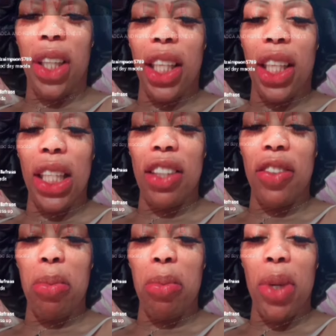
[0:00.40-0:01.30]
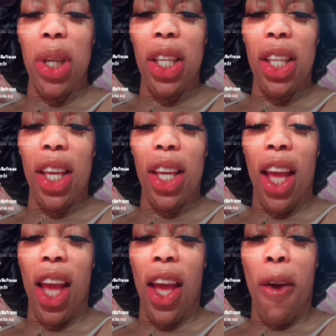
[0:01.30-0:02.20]
Yes, man,
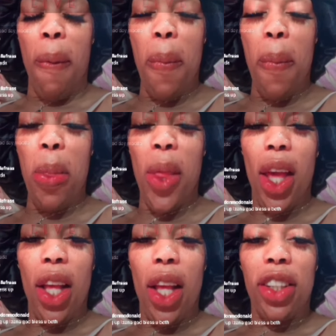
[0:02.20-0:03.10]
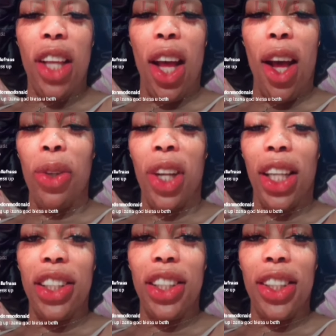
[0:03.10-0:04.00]
yeah. So I who did
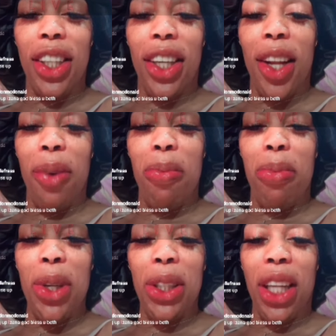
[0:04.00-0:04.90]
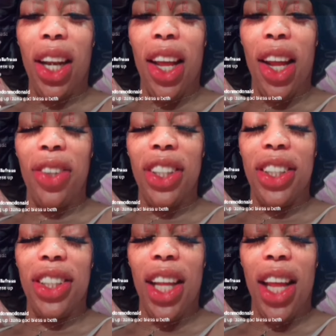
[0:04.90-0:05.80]
I see, they're gonna blood clot
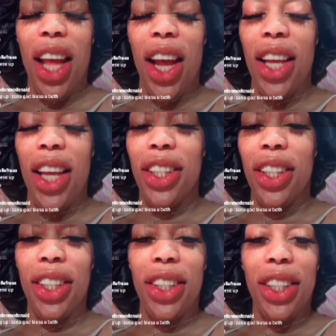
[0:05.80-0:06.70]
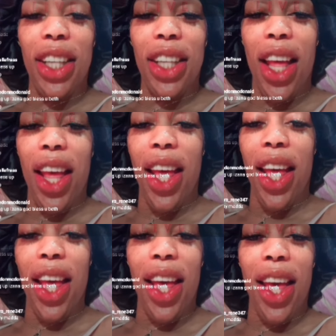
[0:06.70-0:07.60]
rejoice at
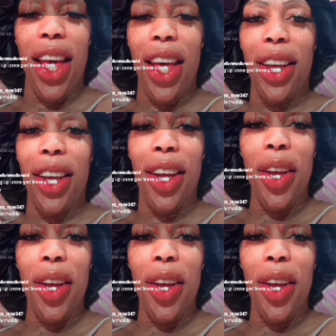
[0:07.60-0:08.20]
attack.